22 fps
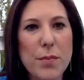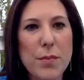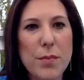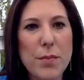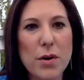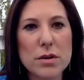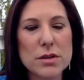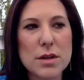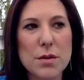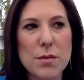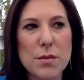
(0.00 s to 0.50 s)
Bottom
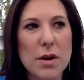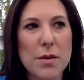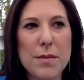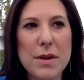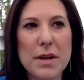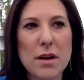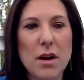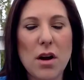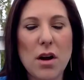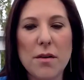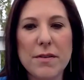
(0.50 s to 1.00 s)
line is,
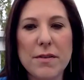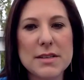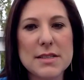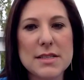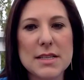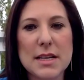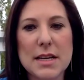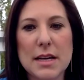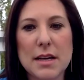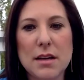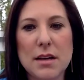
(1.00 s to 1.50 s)
you got to
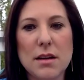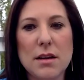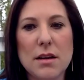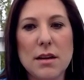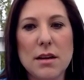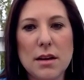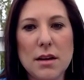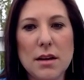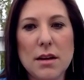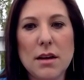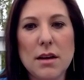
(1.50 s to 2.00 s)
get
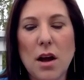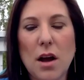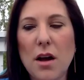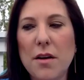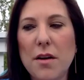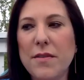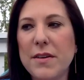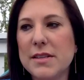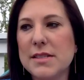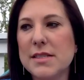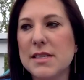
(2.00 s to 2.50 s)
coached.
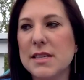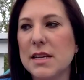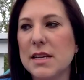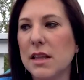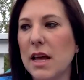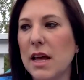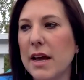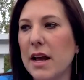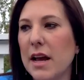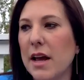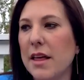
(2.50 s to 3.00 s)
Obviously,
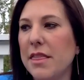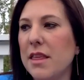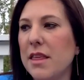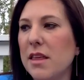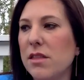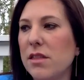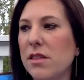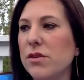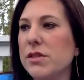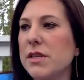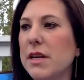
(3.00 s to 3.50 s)
like I
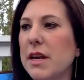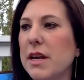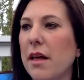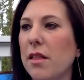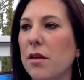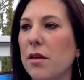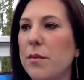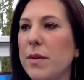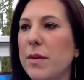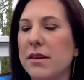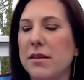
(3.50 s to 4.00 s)
think there is an
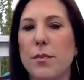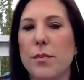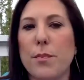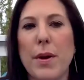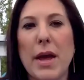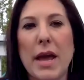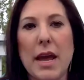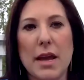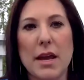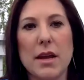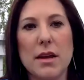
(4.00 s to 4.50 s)
element to
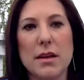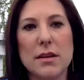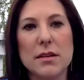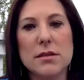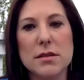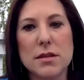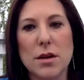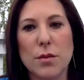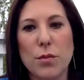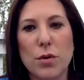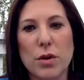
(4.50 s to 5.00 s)
paying
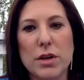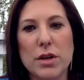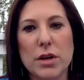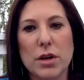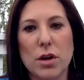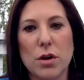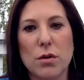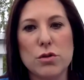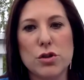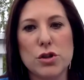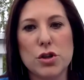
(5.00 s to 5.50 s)
someone to
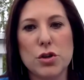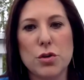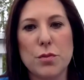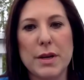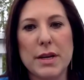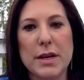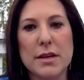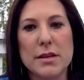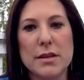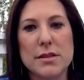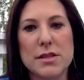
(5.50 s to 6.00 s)
coach you
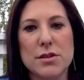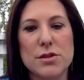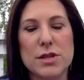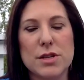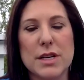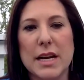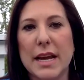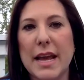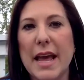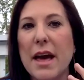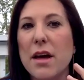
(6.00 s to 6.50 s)
because there's
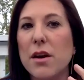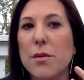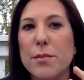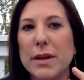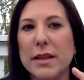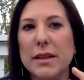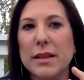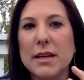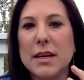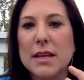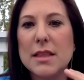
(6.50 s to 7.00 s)
an
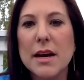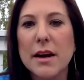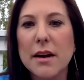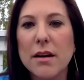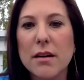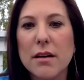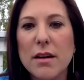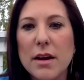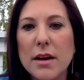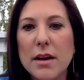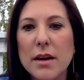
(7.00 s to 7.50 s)
accountability
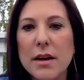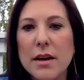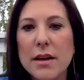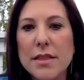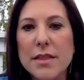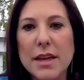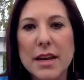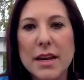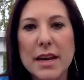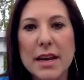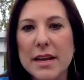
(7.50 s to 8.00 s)
there
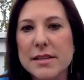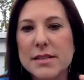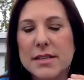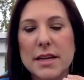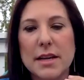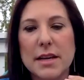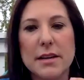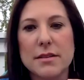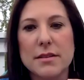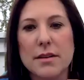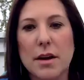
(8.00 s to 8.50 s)
that
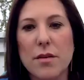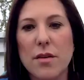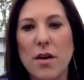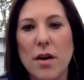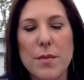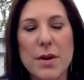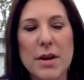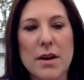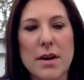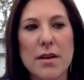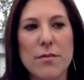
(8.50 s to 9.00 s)
isn't. I, I
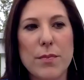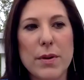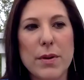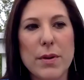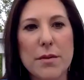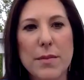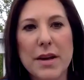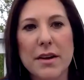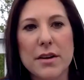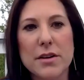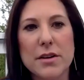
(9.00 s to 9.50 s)
mean, I've been
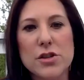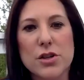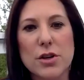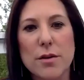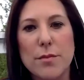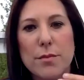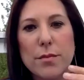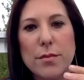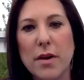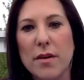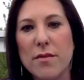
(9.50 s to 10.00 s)
a
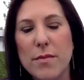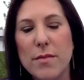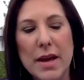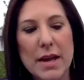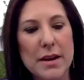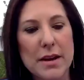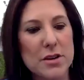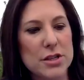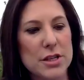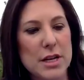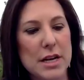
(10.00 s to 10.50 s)
manager. I've
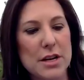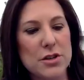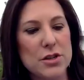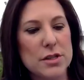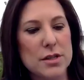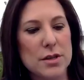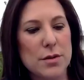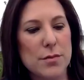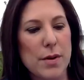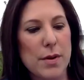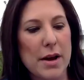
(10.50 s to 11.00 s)
managed
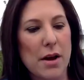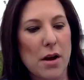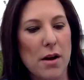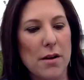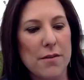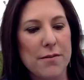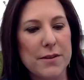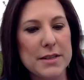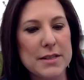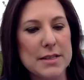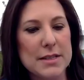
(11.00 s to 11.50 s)
agents in my
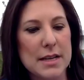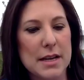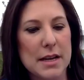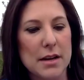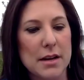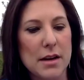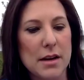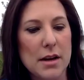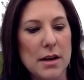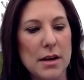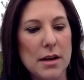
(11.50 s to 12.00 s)
office,
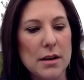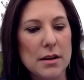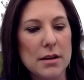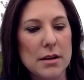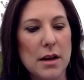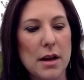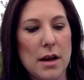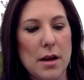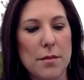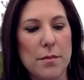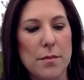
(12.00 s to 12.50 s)
and
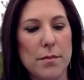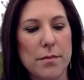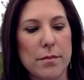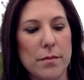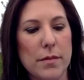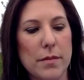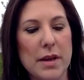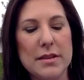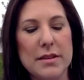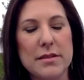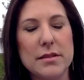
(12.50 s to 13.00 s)
um,
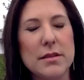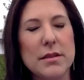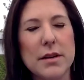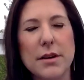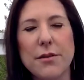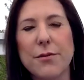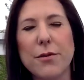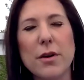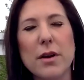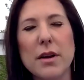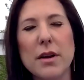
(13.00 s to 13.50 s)
it's
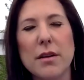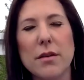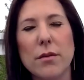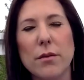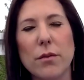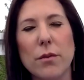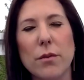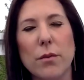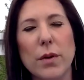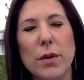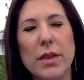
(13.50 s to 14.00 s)
different
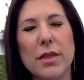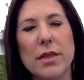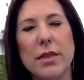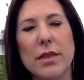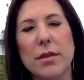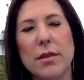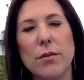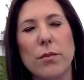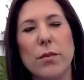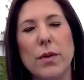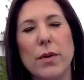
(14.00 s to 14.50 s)
with
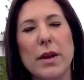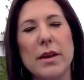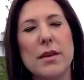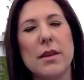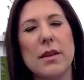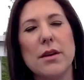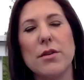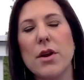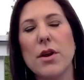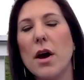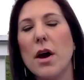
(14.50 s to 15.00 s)
when
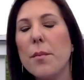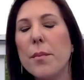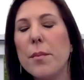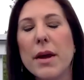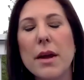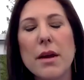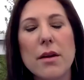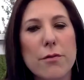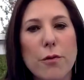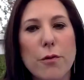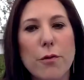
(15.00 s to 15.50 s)
they're not
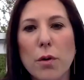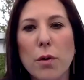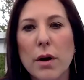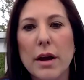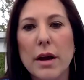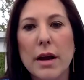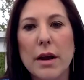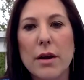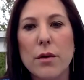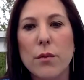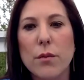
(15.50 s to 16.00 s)
paying for
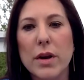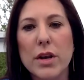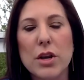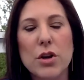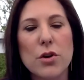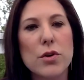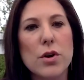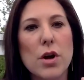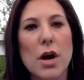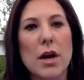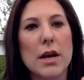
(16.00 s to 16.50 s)
it and when
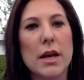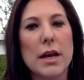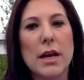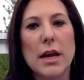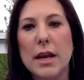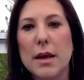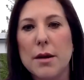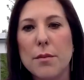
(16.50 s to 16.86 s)
you're not totally it,